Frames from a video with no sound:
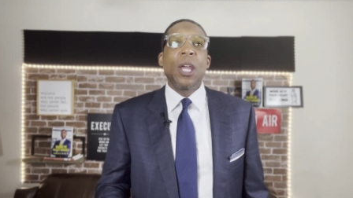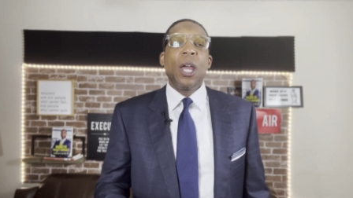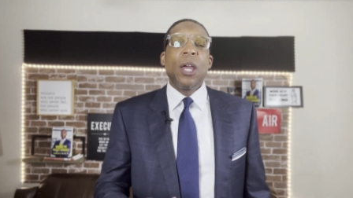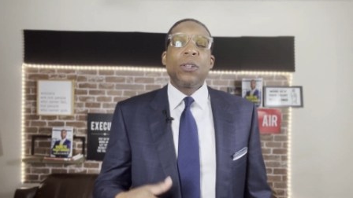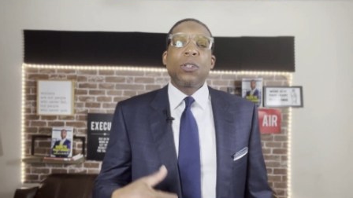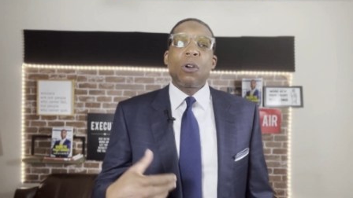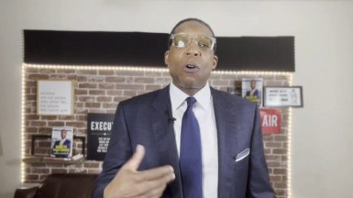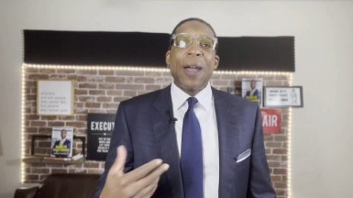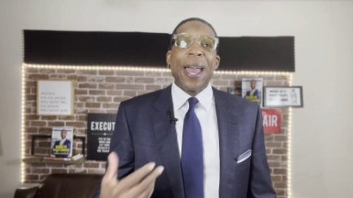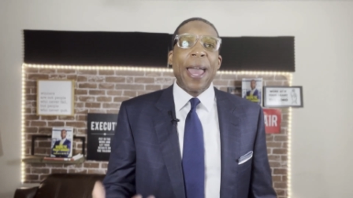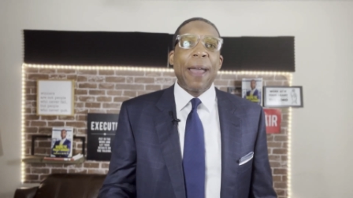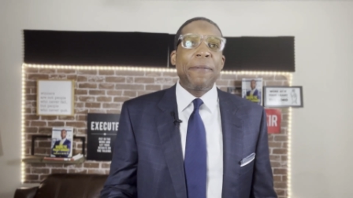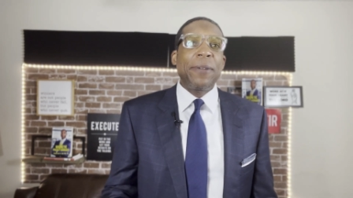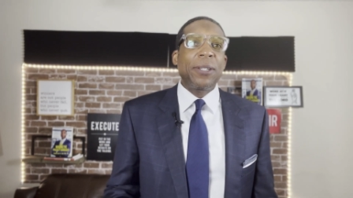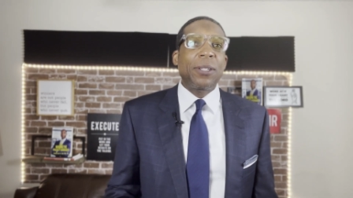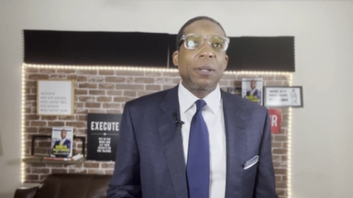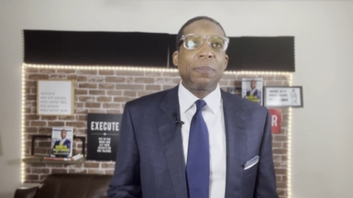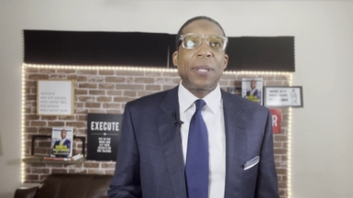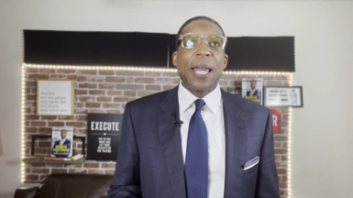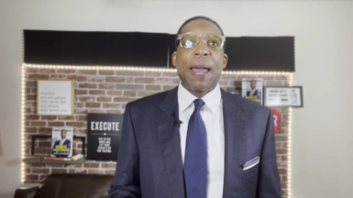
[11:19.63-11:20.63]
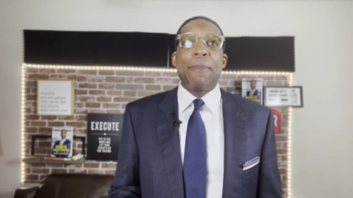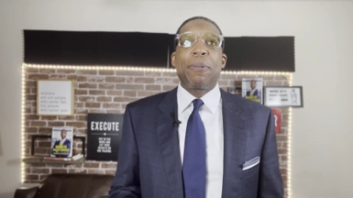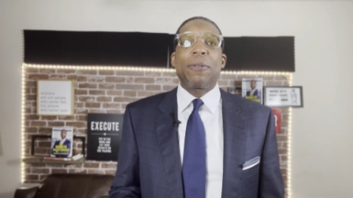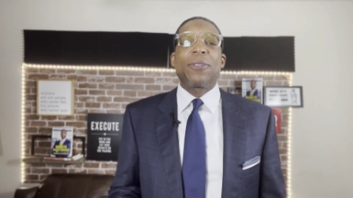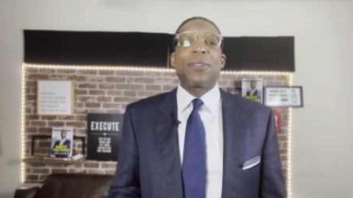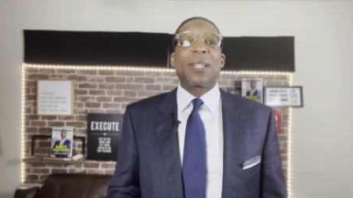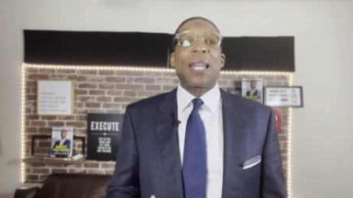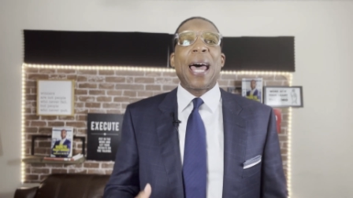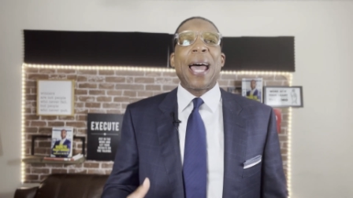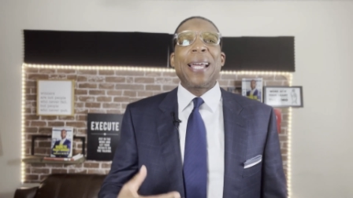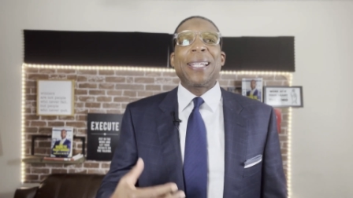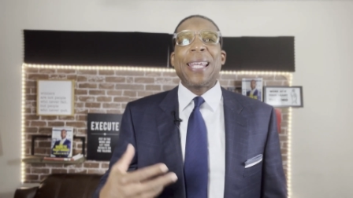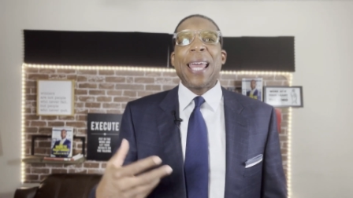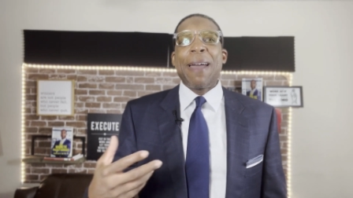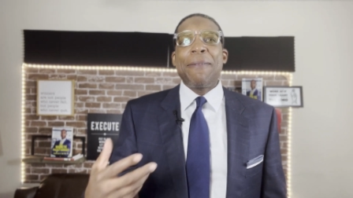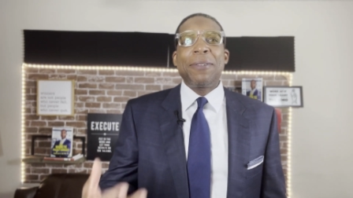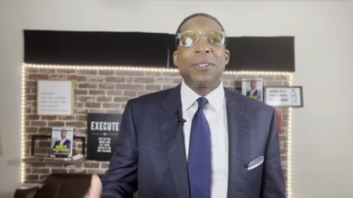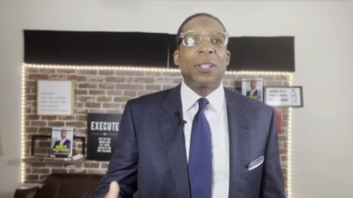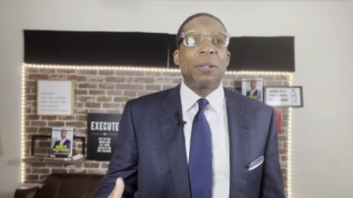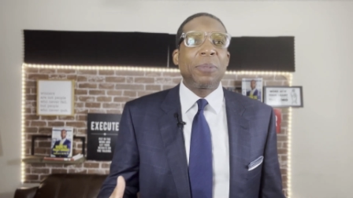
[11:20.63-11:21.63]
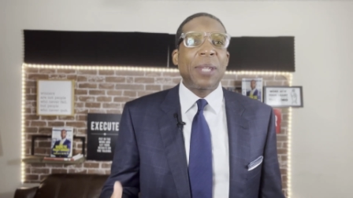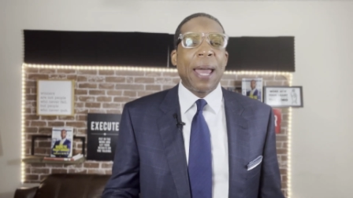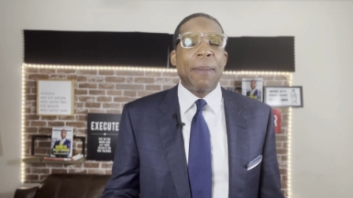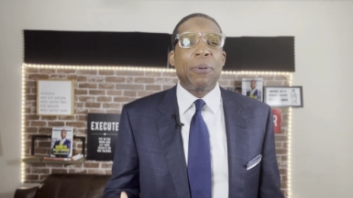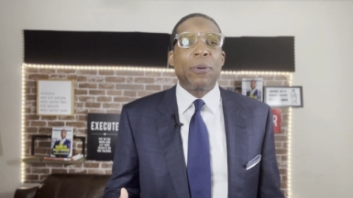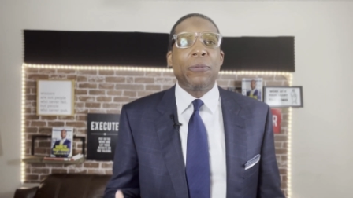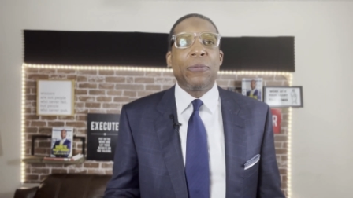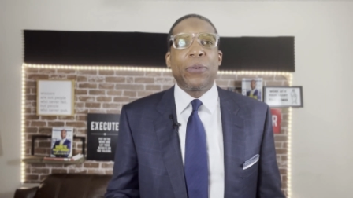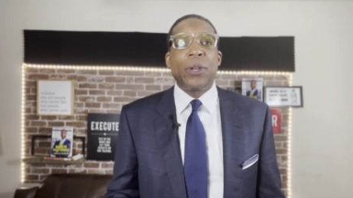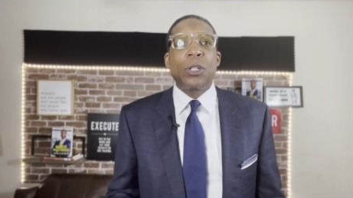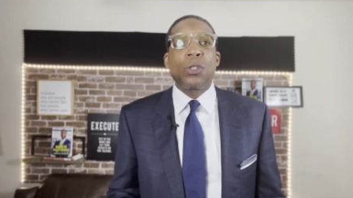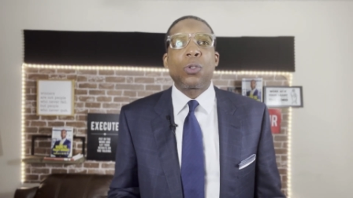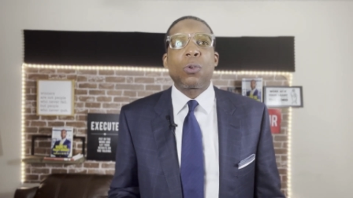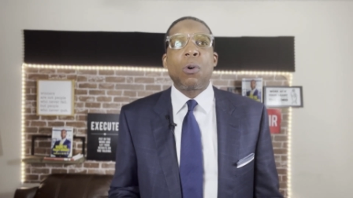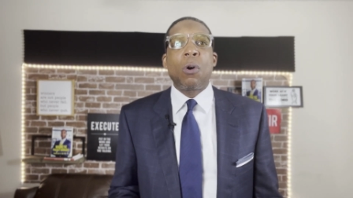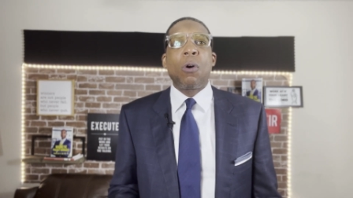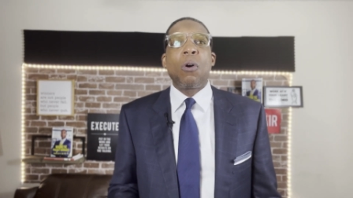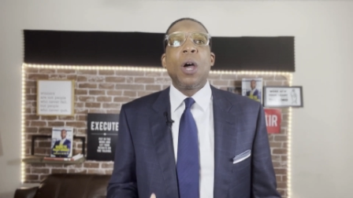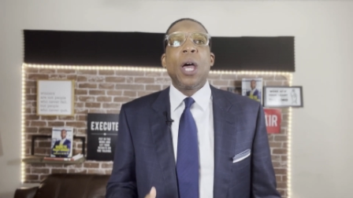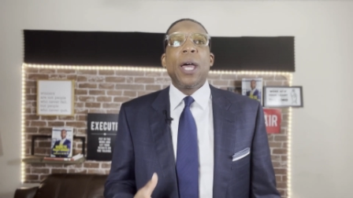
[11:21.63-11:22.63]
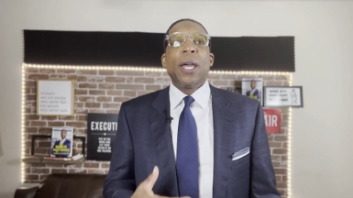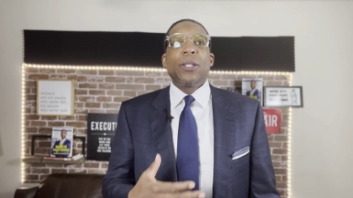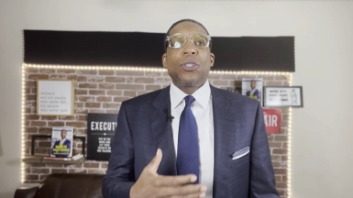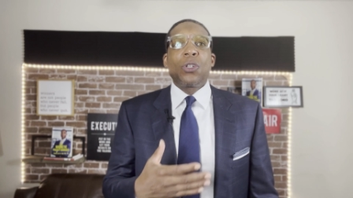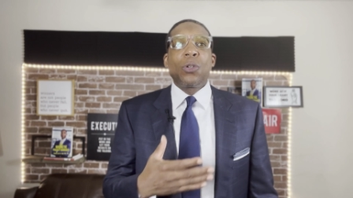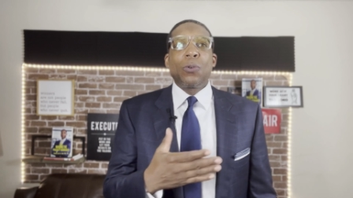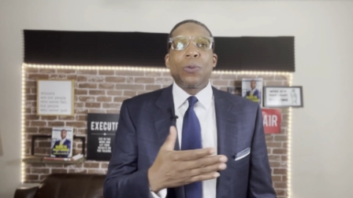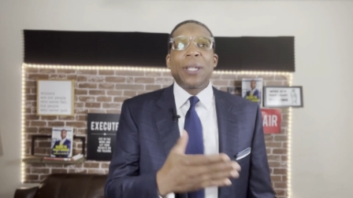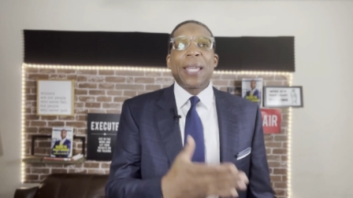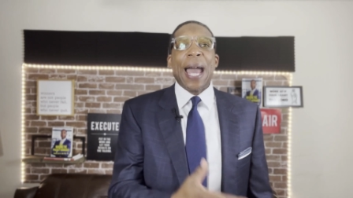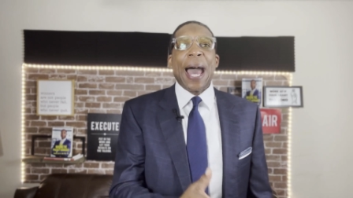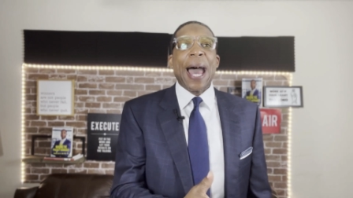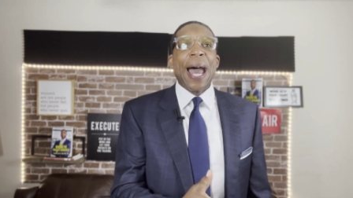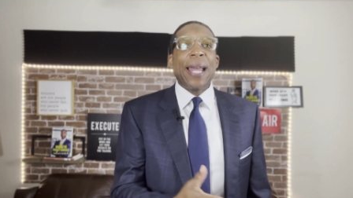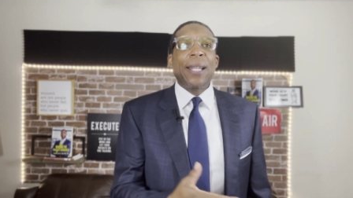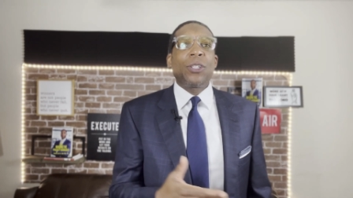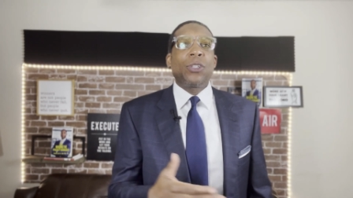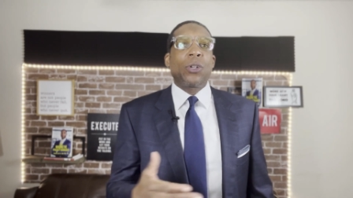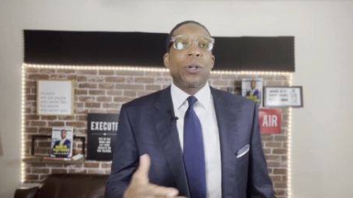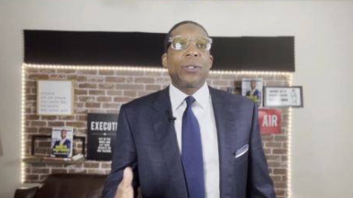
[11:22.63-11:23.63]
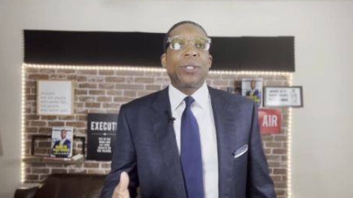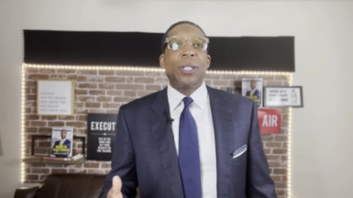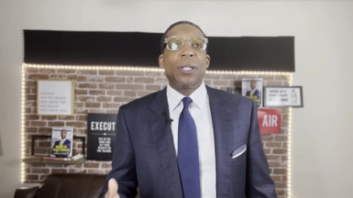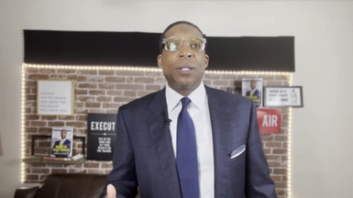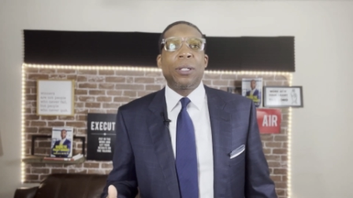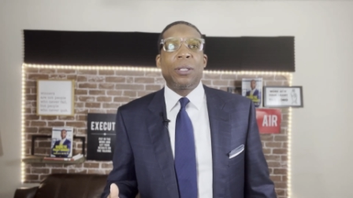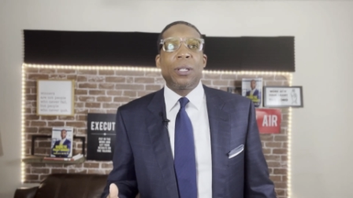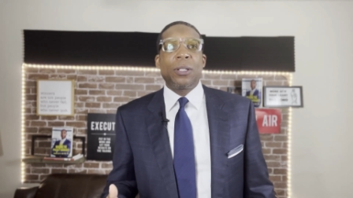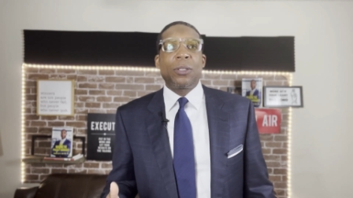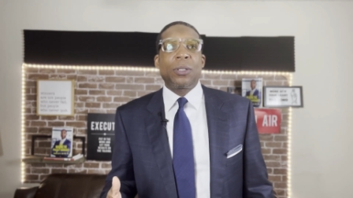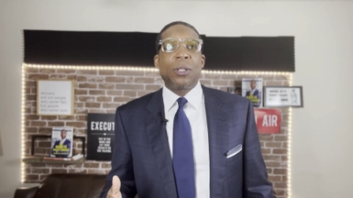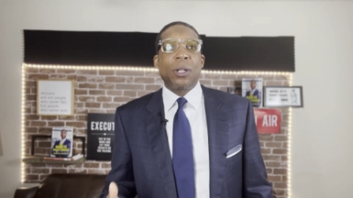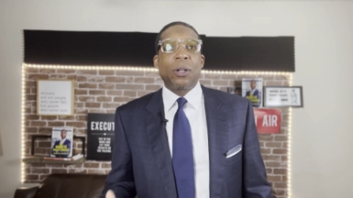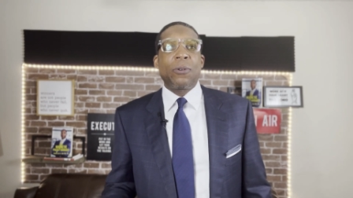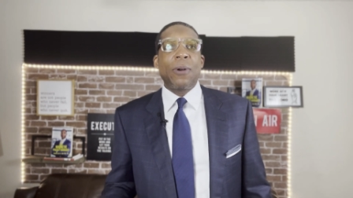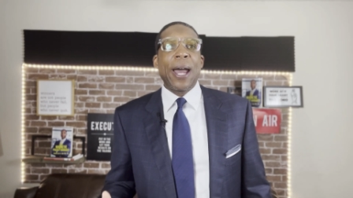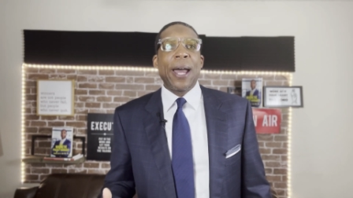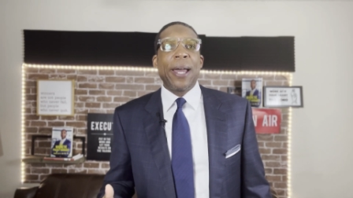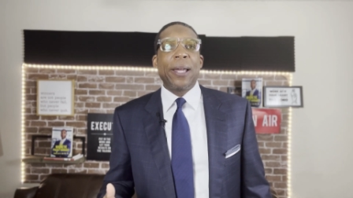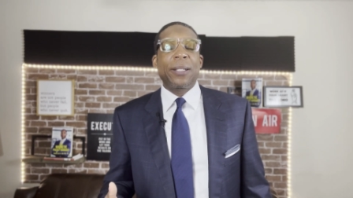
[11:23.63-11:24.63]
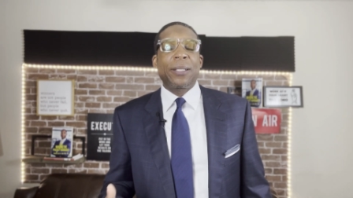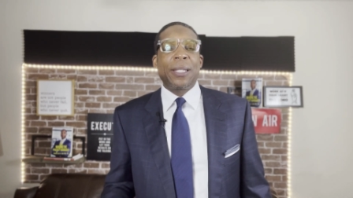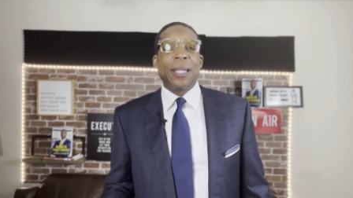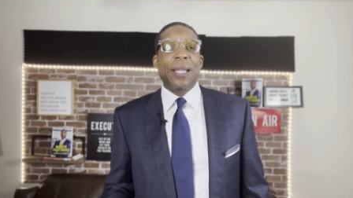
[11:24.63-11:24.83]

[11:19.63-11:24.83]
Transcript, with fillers: So having some type of slides, having some type of visual to guide your to, to, to guide